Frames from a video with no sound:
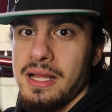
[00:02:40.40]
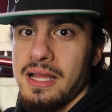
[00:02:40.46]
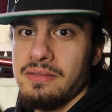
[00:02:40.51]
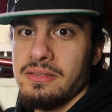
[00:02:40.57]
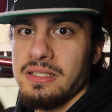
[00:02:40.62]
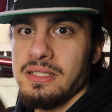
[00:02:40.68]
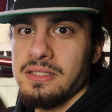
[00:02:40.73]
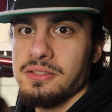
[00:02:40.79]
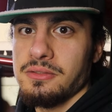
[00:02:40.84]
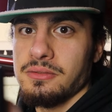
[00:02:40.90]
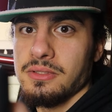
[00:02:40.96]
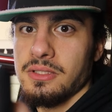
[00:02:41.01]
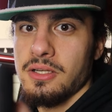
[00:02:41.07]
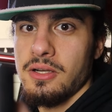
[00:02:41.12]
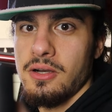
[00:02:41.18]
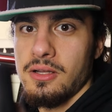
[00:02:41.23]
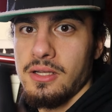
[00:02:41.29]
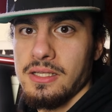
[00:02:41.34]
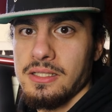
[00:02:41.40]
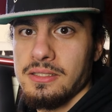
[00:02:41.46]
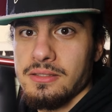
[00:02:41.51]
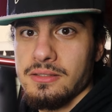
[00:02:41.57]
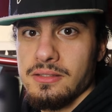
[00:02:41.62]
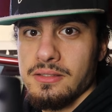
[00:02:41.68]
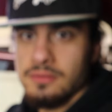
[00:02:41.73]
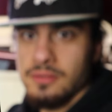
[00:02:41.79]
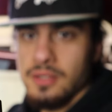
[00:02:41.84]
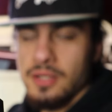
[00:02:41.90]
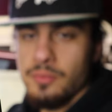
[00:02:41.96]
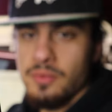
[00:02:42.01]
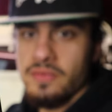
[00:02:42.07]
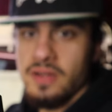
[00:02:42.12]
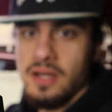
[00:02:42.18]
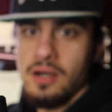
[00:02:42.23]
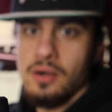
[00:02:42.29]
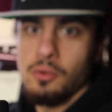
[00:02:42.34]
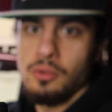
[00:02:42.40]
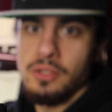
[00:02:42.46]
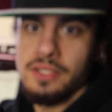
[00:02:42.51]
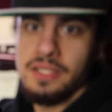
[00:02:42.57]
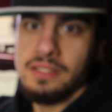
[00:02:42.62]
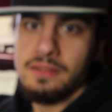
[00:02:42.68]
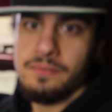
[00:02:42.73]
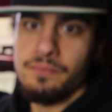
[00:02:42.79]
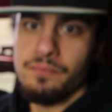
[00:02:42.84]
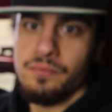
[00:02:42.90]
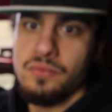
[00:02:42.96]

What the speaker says: have a little collar, right, with a hole in it.